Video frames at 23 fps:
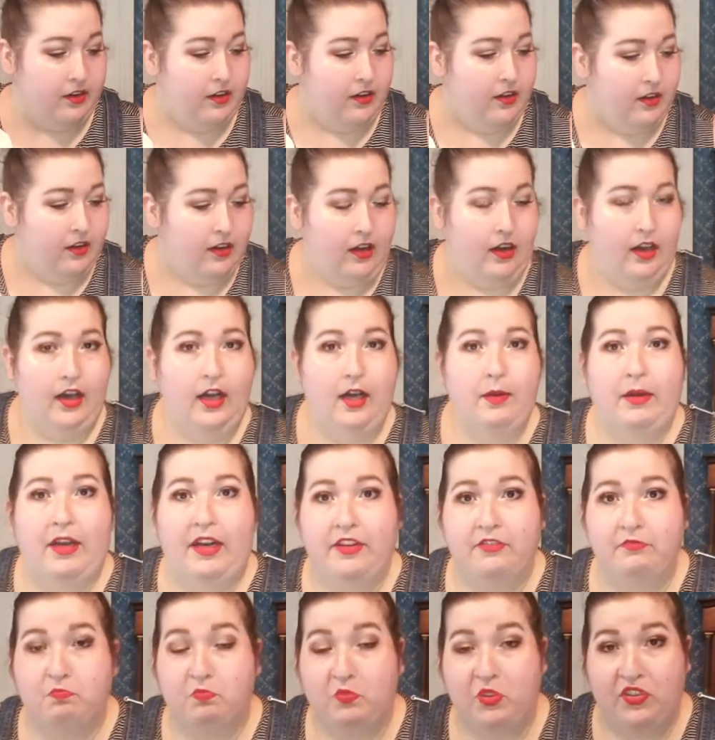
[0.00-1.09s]
I
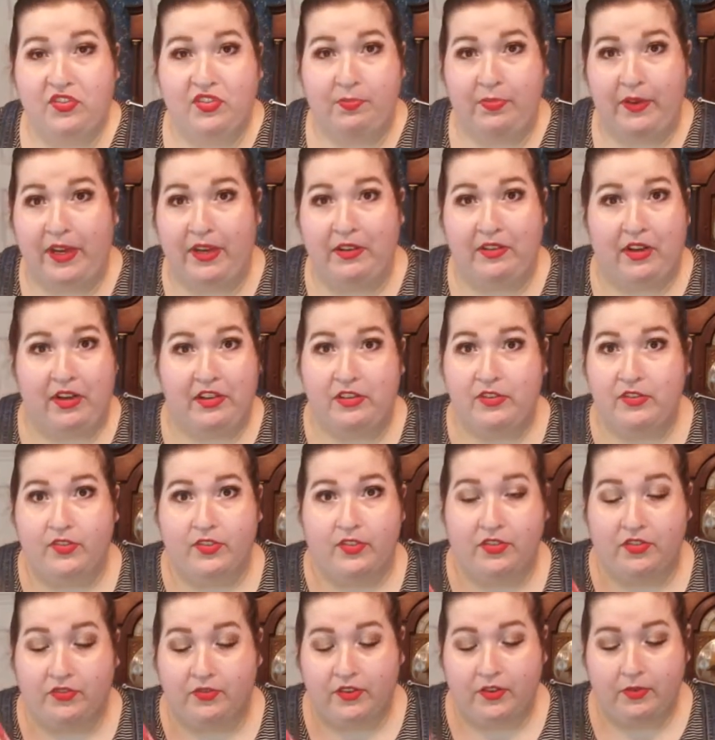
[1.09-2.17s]
anticipate not using
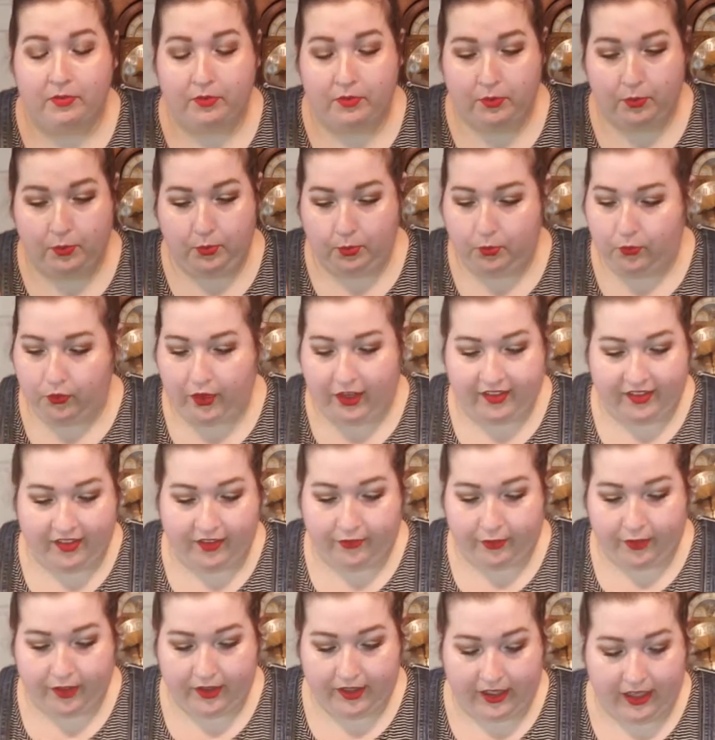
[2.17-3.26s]
this frosting
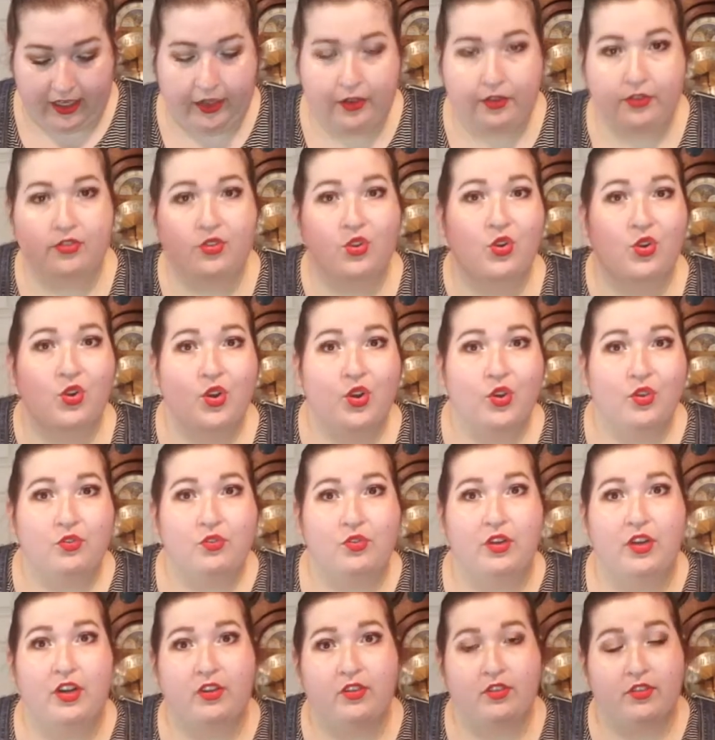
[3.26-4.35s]
for anything else,
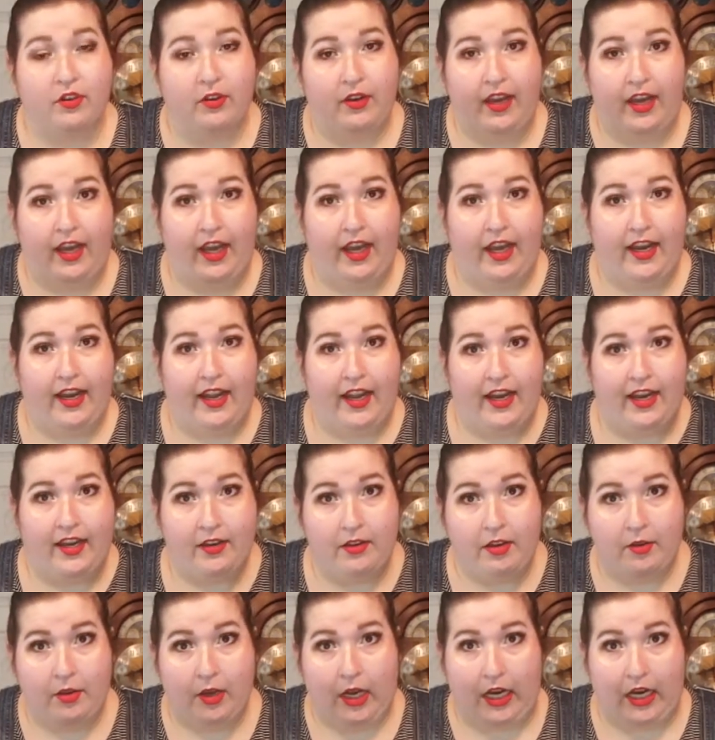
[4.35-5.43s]
so you can just go ahead
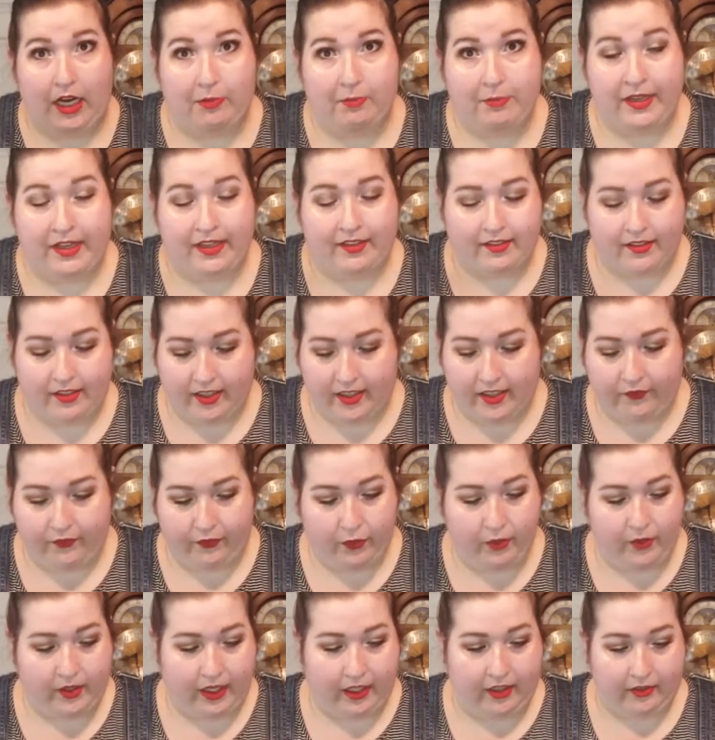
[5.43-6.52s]
and mix the
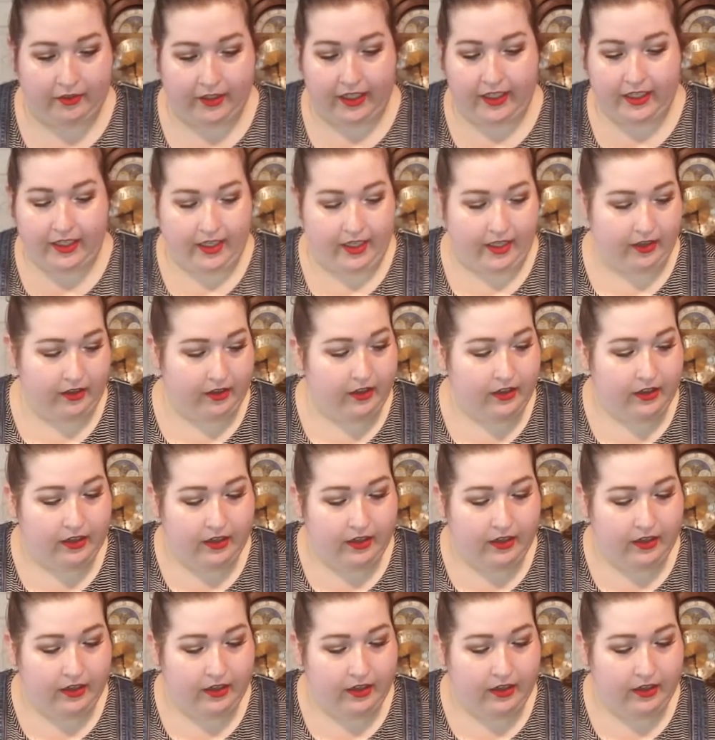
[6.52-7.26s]
food coloring in here.